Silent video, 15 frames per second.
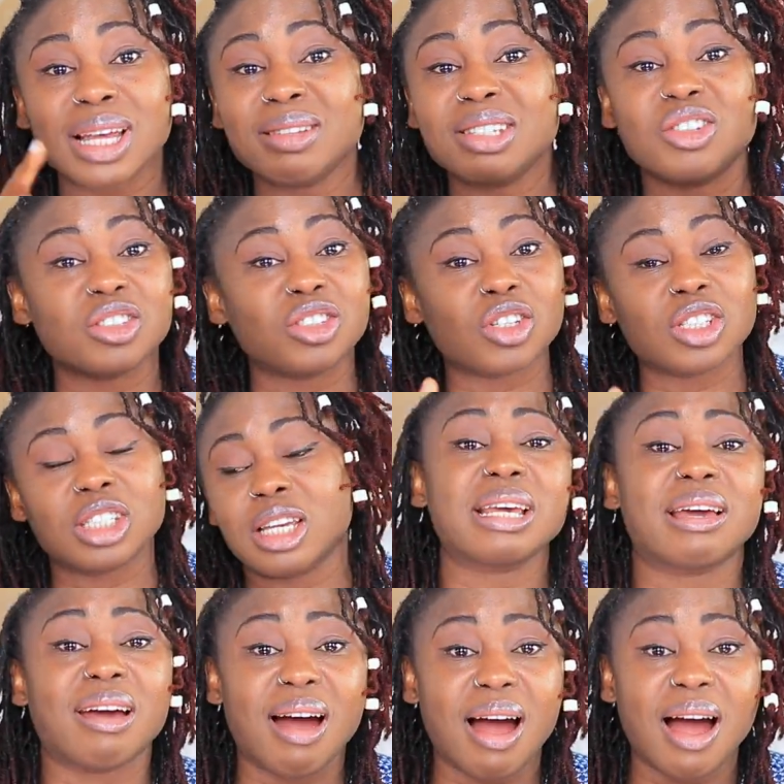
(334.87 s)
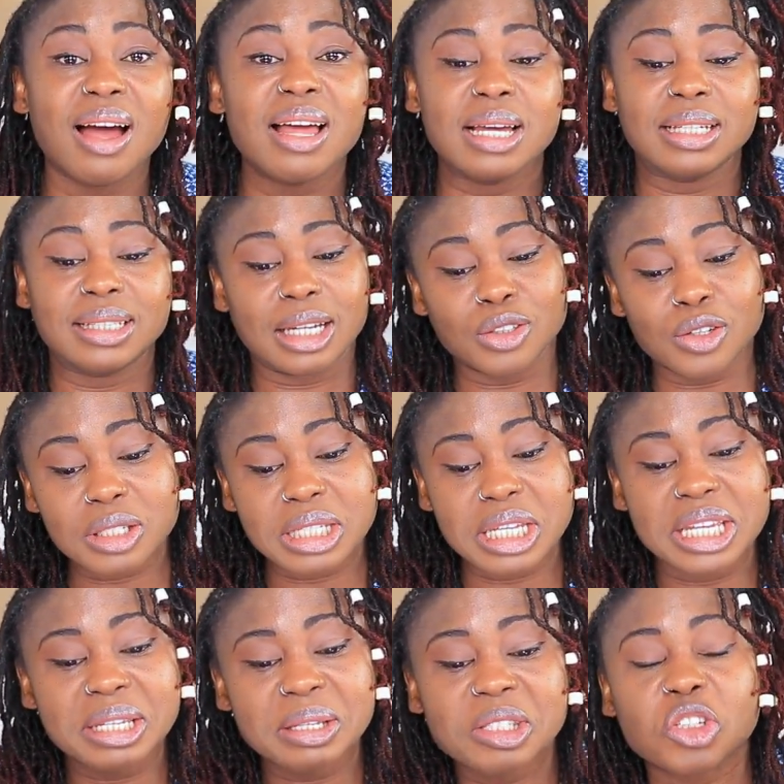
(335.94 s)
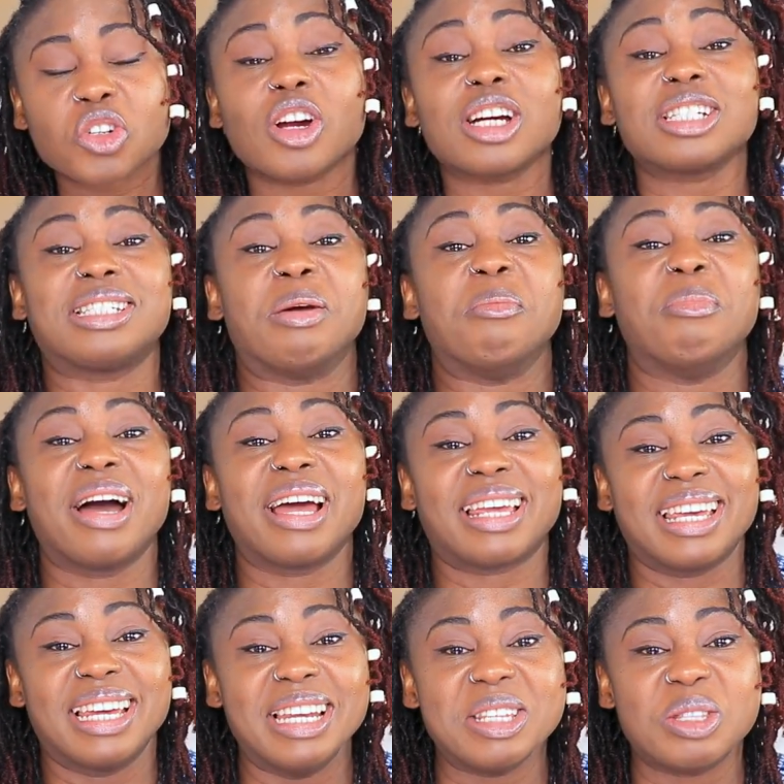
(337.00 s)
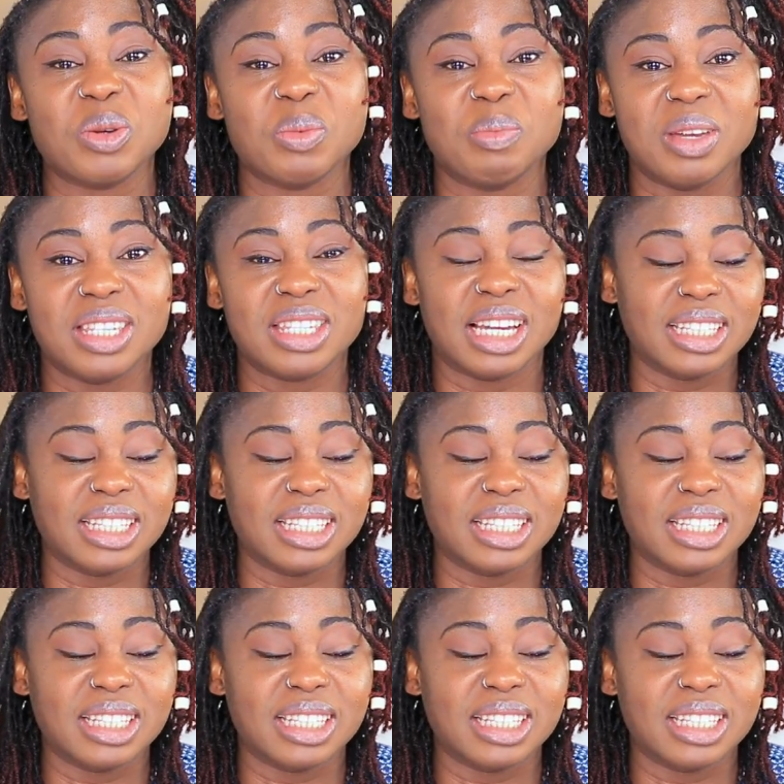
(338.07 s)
and it was just a car that just scratched a bike a little bit,